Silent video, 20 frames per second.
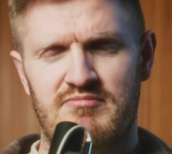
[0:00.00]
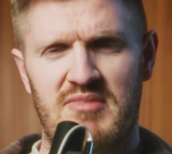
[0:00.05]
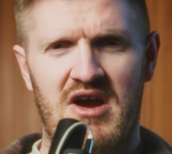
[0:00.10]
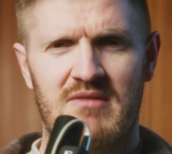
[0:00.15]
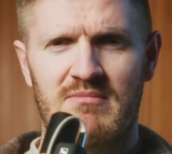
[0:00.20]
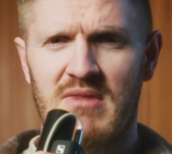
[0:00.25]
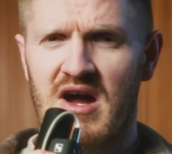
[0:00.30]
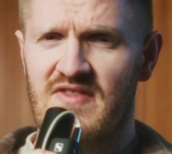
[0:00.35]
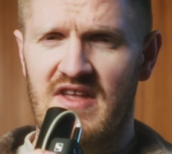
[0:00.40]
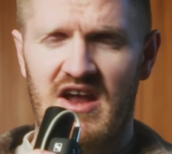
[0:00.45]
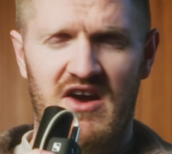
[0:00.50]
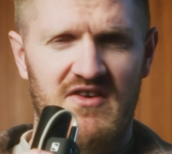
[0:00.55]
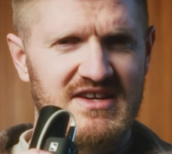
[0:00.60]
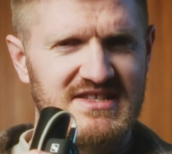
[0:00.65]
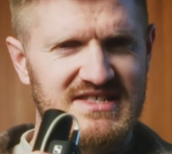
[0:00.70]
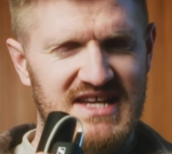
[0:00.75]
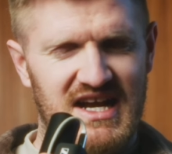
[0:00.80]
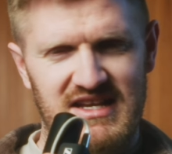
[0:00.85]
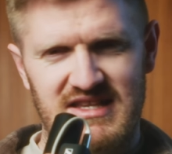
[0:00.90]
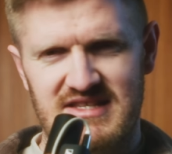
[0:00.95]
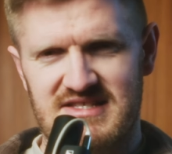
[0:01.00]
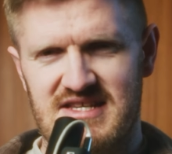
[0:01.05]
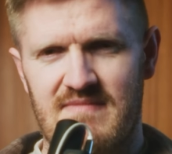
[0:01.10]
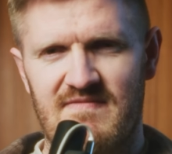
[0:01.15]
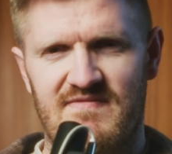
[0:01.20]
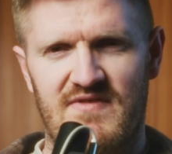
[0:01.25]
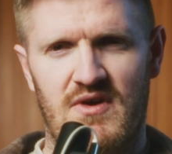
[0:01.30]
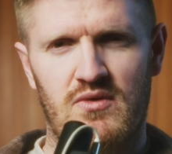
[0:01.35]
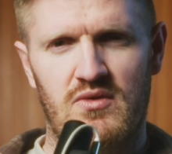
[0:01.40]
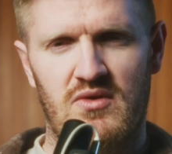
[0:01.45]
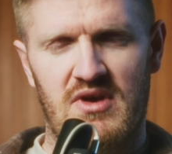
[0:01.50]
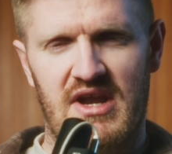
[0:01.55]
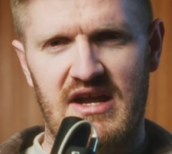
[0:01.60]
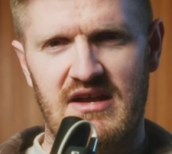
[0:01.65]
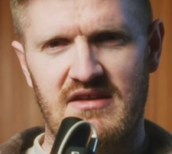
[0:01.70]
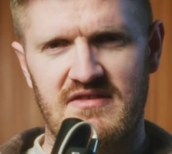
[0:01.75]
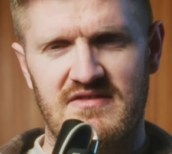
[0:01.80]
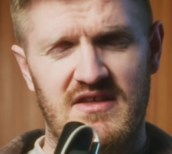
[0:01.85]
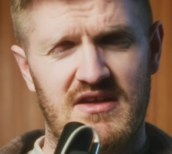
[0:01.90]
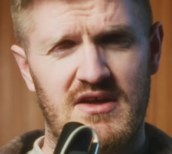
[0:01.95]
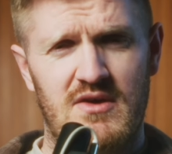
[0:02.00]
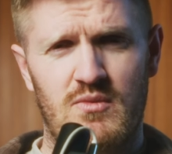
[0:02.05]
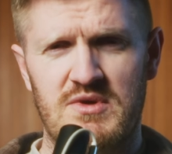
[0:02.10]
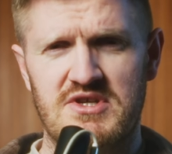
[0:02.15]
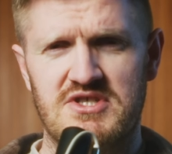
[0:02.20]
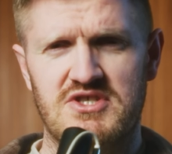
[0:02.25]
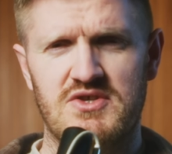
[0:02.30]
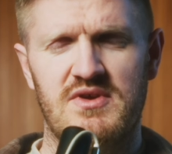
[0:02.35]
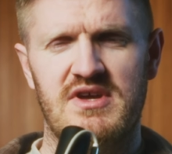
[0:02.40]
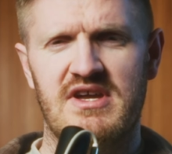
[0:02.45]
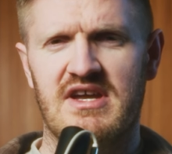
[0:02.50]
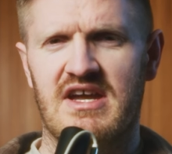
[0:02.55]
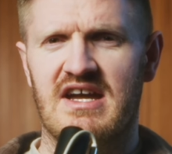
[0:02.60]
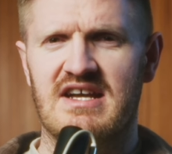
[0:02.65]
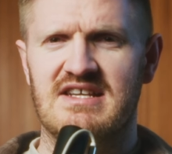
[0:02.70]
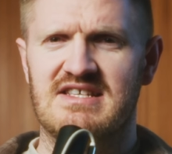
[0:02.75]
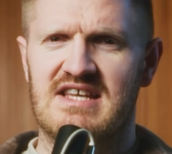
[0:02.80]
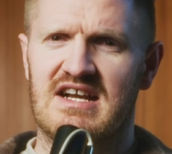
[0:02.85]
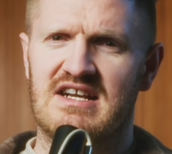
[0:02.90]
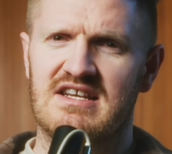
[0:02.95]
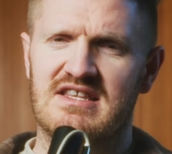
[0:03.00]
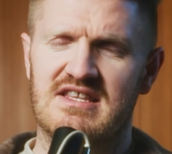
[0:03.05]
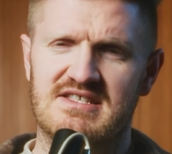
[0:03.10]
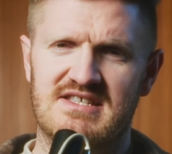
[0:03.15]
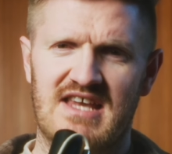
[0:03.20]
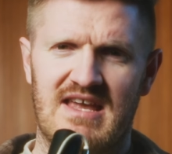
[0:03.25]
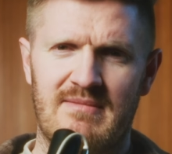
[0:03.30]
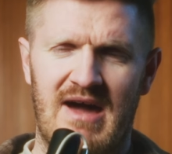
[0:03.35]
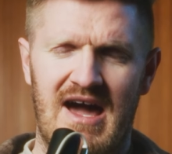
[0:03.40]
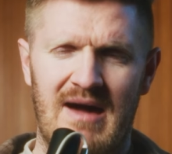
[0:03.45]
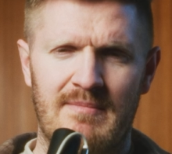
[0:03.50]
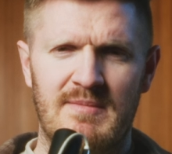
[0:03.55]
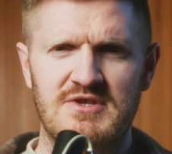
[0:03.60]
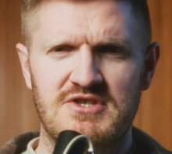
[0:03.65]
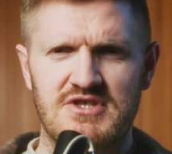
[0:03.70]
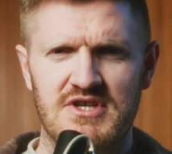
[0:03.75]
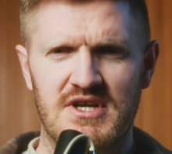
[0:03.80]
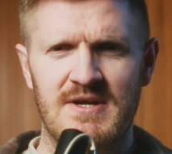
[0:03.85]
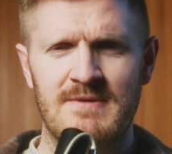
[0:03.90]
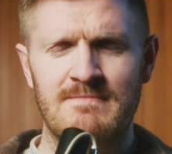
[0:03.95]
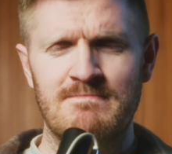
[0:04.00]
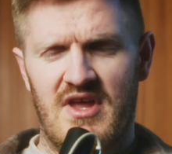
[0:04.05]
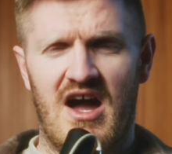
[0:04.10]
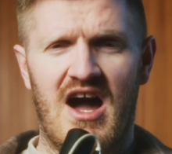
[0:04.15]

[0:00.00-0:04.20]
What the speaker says: Bear in mind they are exactly the same focal length. We're shooting at exactly the same aperture.